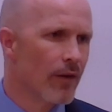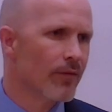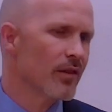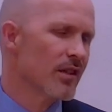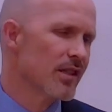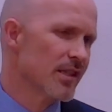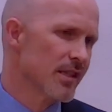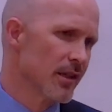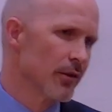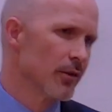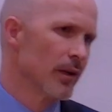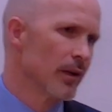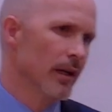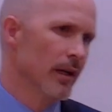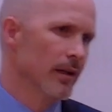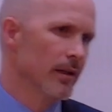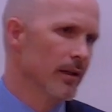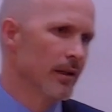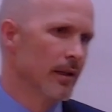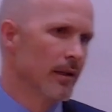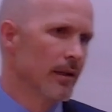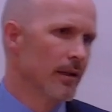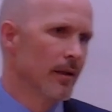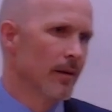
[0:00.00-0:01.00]
Assyria,
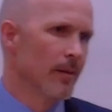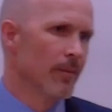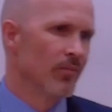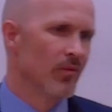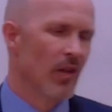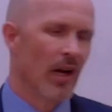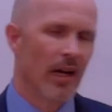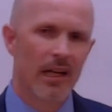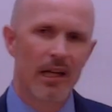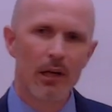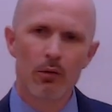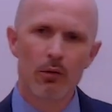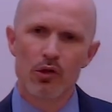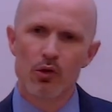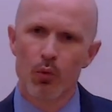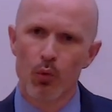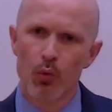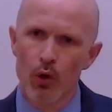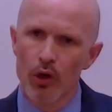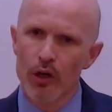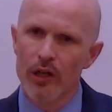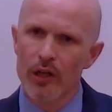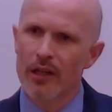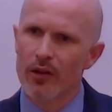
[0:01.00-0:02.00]
that he was
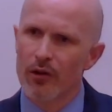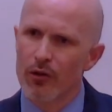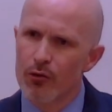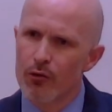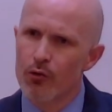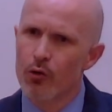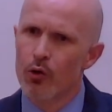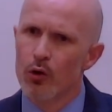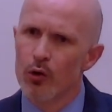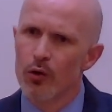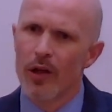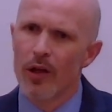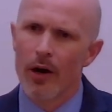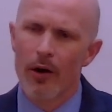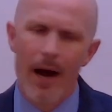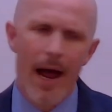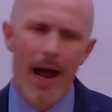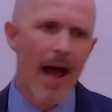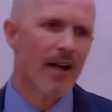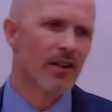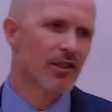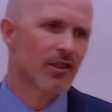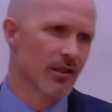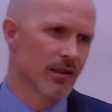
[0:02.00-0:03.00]
working through their
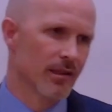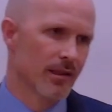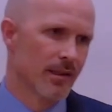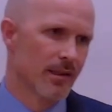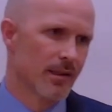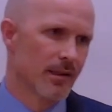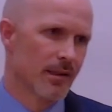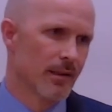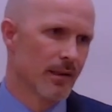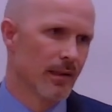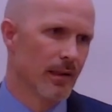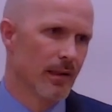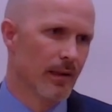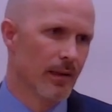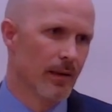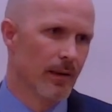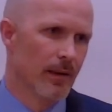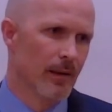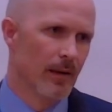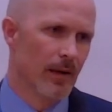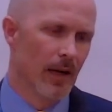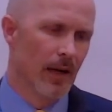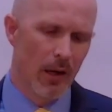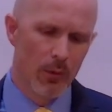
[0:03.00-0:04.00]
actions.
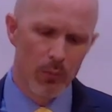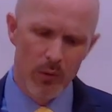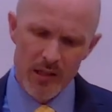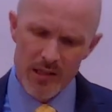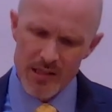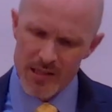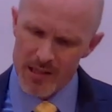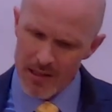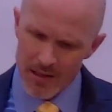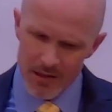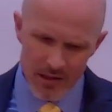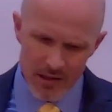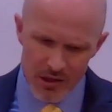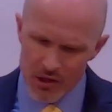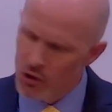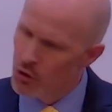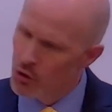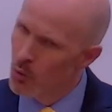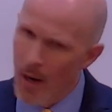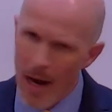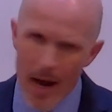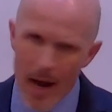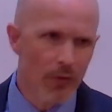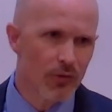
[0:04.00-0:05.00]
And we see this
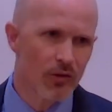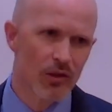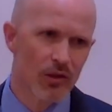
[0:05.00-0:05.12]
throughout the